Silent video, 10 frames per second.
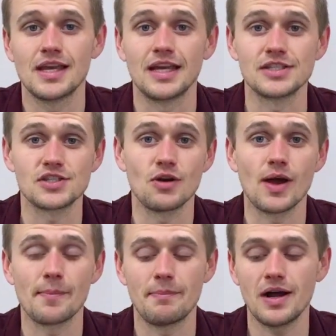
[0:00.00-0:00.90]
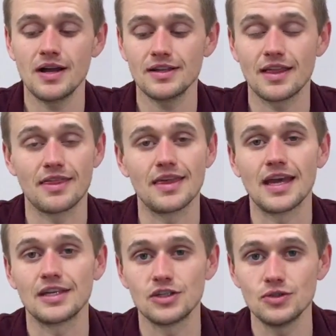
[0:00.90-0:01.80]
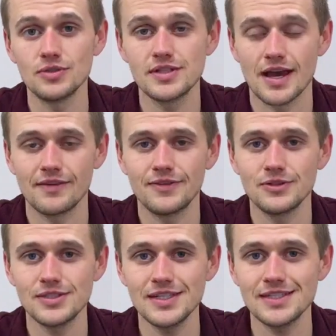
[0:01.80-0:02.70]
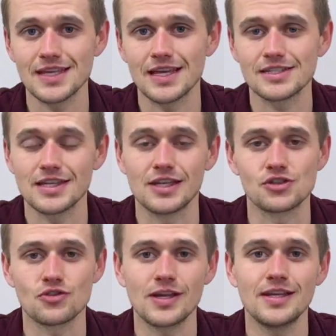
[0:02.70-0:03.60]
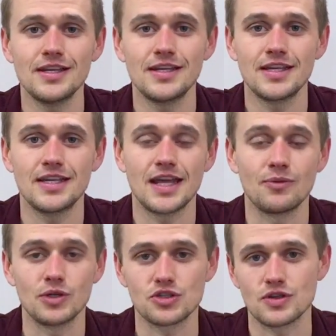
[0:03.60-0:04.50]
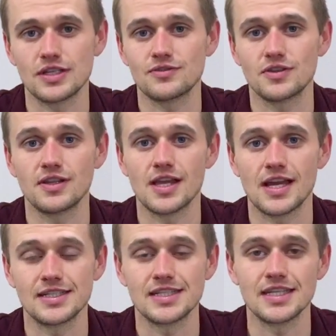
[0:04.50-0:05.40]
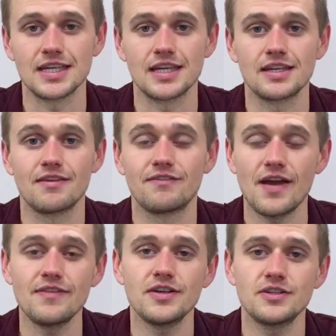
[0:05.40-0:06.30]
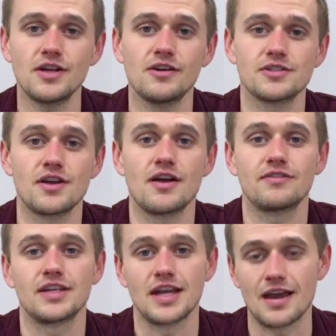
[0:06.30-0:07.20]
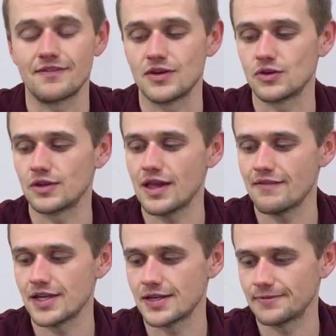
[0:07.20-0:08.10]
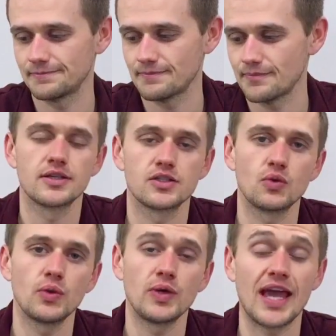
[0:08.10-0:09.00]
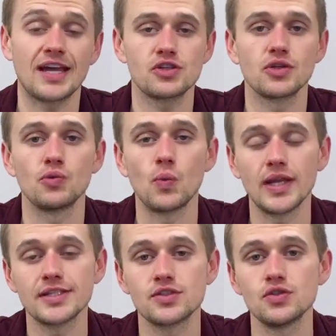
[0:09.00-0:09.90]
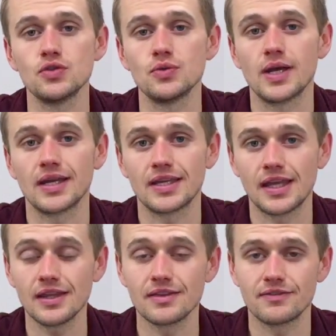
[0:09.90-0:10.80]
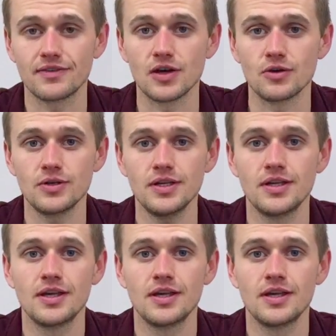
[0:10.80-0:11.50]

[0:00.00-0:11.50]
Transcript: And so I bought that used iPhone 6S and traded it in, and we transferred the line to get $500 off an iPhone 11. So when we actually went to get the phone,